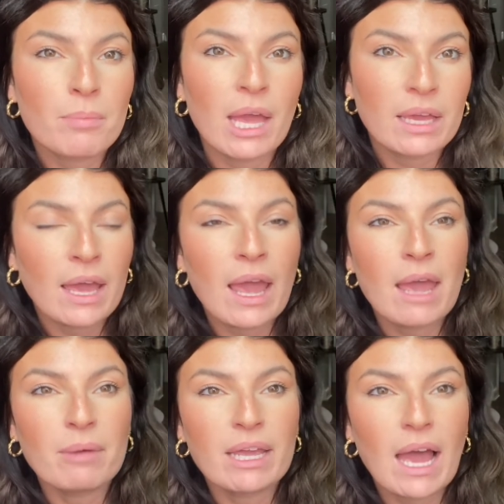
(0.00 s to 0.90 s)
aka
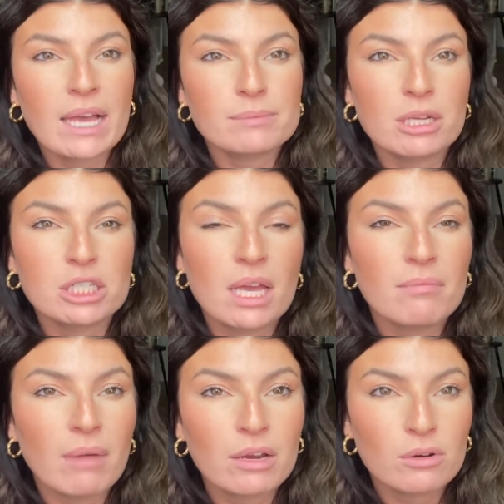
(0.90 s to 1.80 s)
my gas budget and
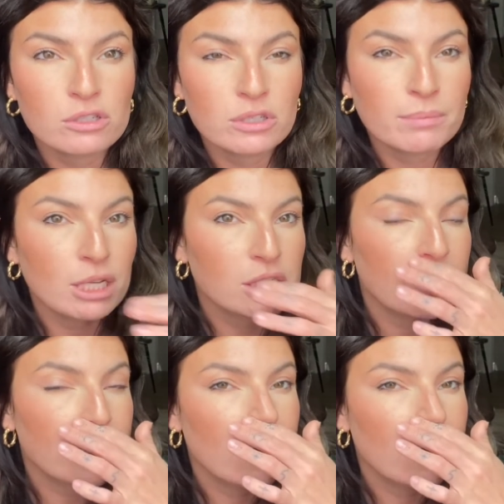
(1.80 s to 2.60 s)
my grocery budget.